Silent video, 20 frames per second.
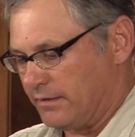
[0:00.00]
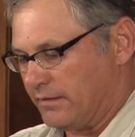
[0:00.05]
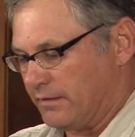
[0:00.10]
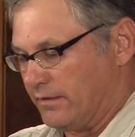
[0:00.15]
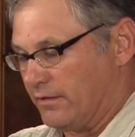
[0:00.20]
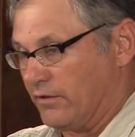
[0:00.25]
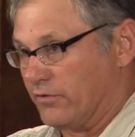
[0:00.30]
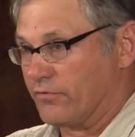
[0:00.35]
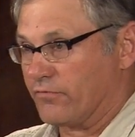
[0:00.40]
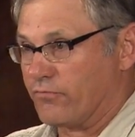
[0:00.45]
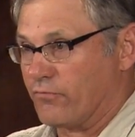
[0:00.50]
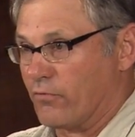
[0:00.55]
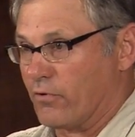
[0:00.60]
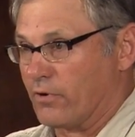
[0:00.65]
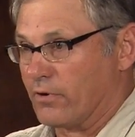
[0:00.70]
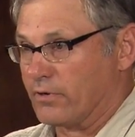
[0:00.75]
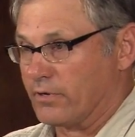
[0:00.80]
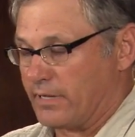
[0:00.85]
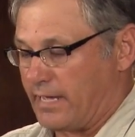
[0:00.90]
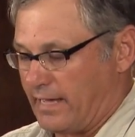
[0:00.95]
The other four
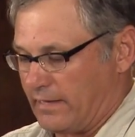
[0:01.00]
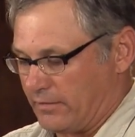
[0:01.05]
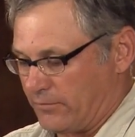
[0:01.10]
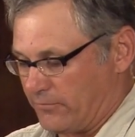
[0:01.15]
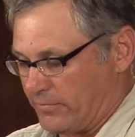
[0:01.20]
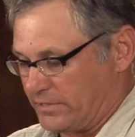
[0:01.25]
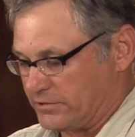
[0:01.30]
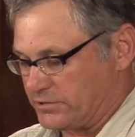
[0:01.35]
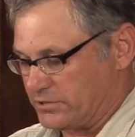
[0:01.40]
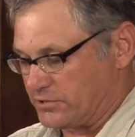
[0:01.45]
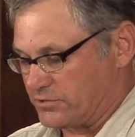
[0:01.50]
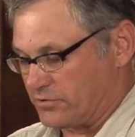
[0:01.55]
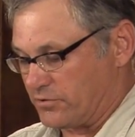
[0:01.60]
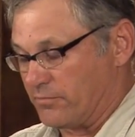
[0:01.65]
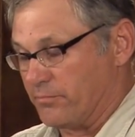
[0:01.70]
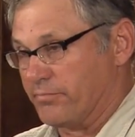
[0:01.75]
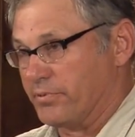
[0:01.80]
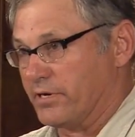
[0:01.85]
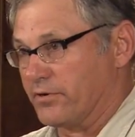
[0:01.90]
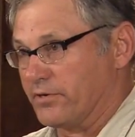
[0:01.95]
Allen wrenches are
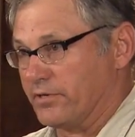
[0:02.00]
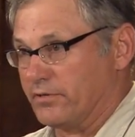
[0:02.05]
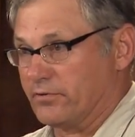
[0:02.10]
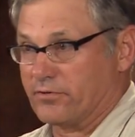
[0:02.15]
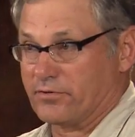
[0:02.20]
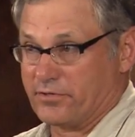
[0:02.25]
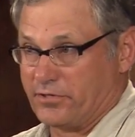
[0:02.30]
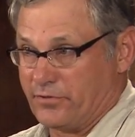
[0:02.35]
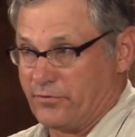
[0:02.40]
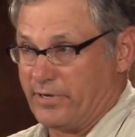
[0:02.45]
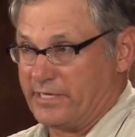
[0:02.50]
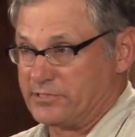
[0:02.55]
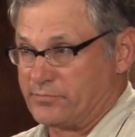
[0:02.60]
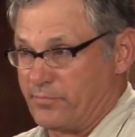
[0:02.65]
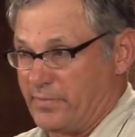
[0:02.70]
imperial or US